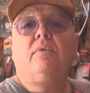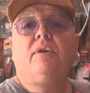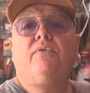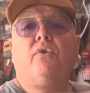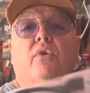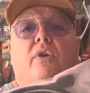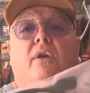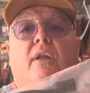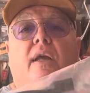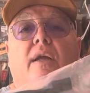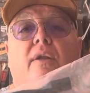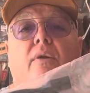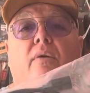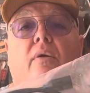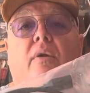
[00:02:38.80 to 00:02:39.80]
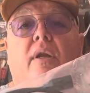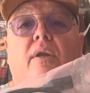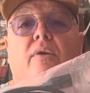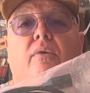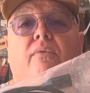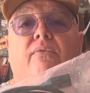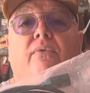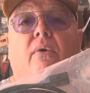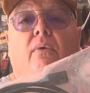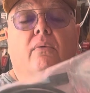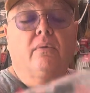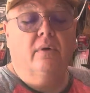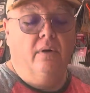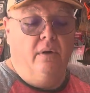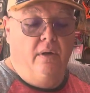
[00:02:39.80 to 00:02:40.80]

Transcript: if you're inclined to connect your phone